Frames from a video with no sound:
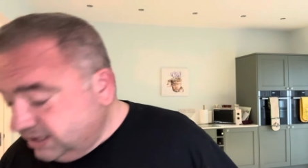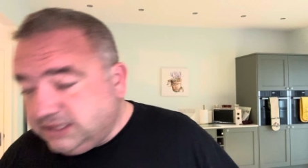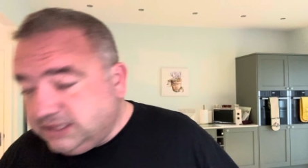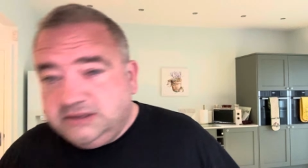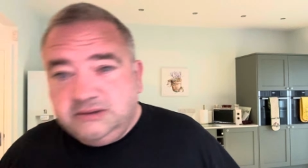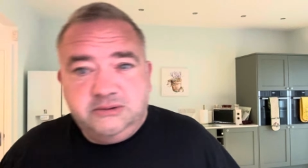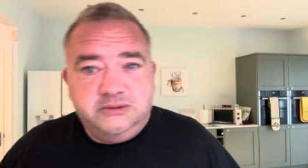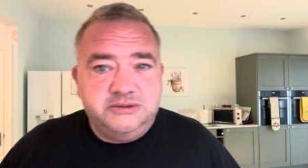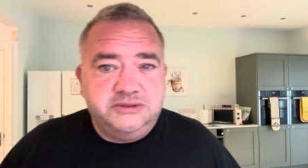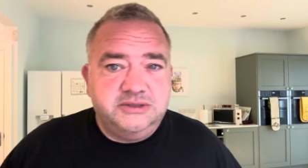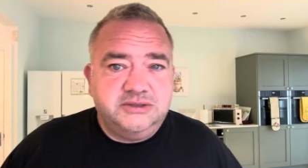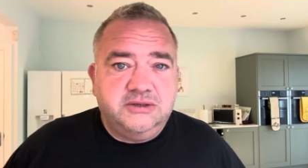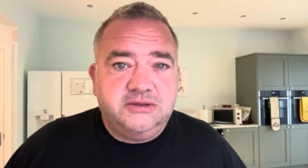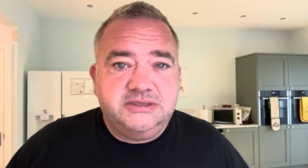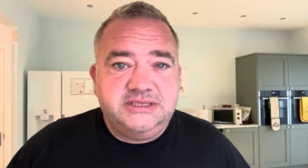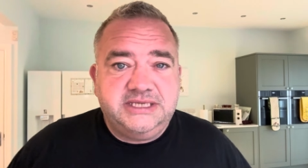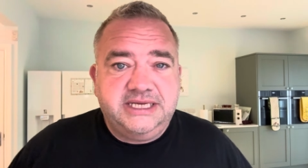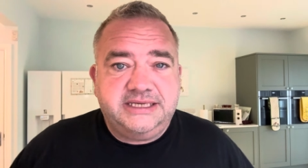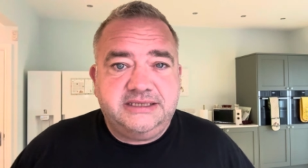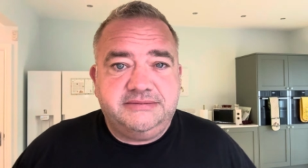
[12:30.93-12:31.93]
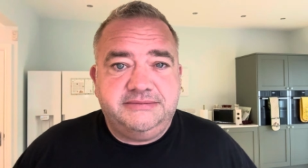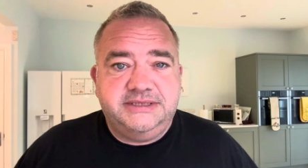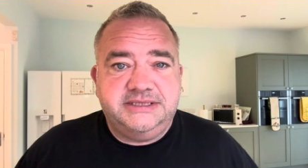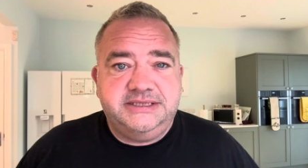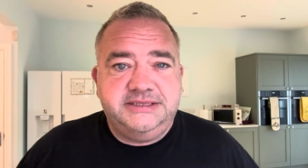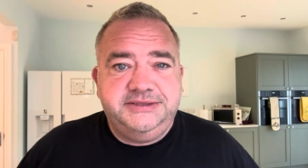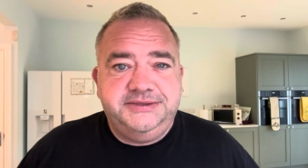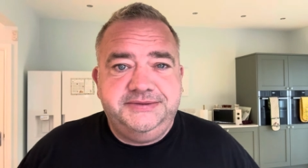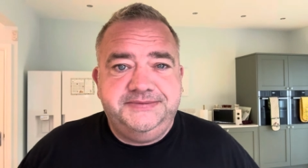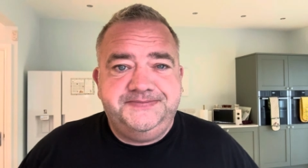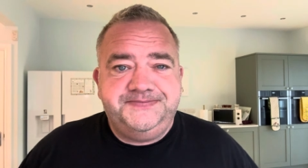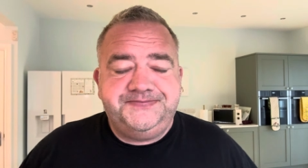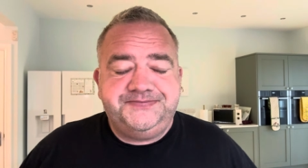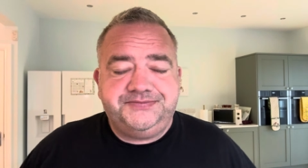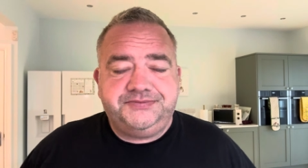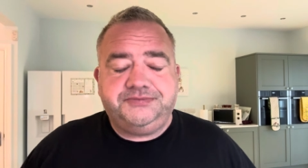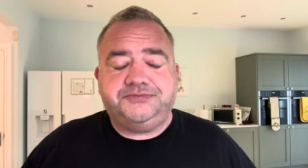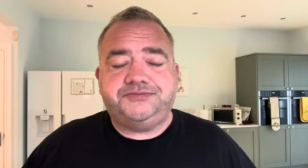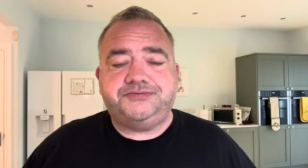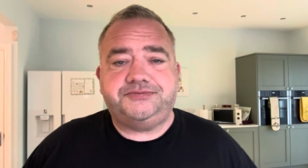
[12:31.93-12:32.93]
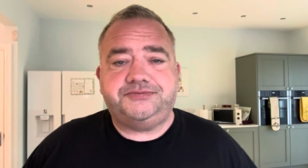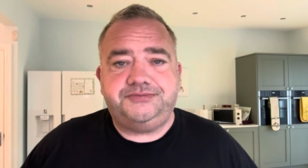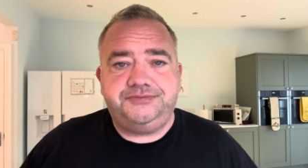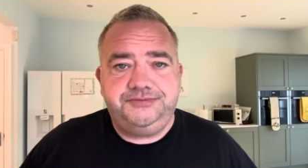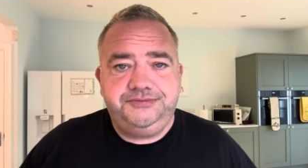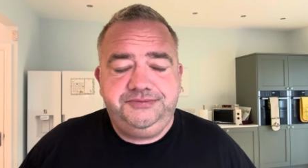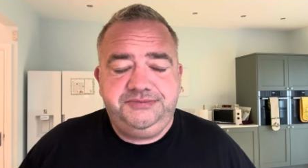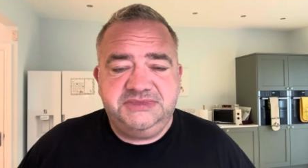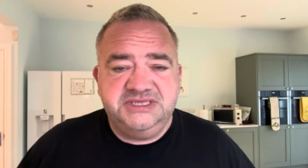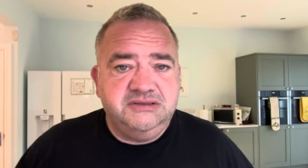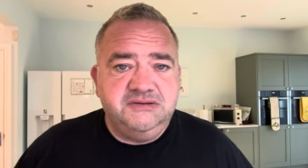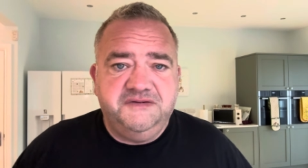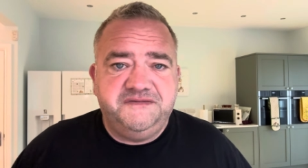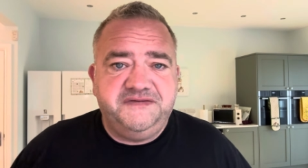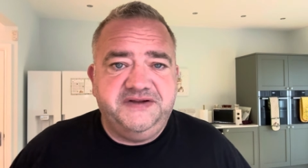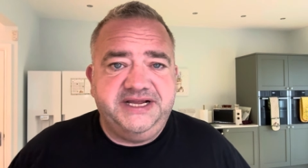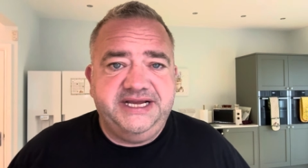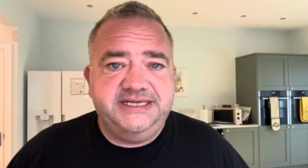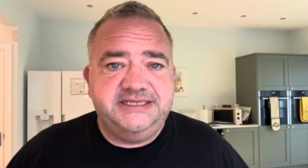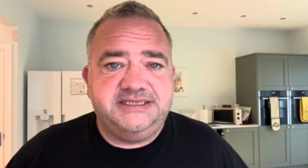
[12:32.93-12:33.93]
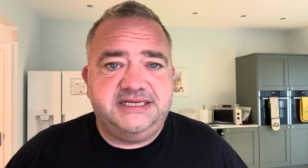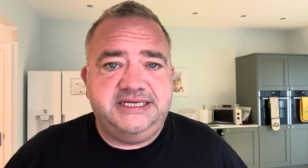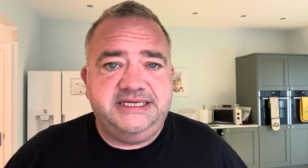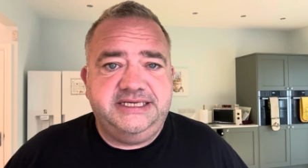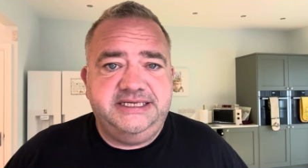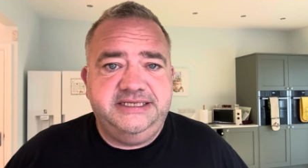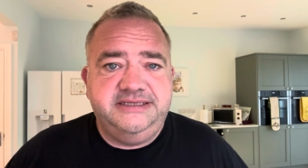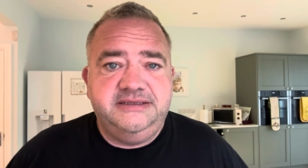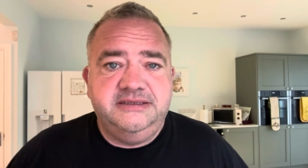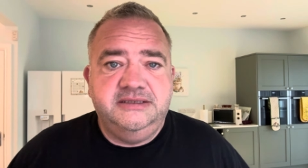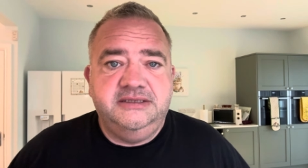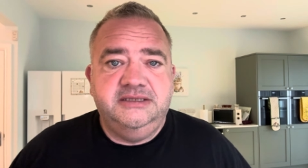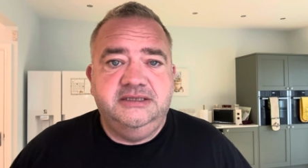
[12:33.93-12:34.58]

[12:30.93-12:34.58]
Oh, just got a text message. Nothing excited.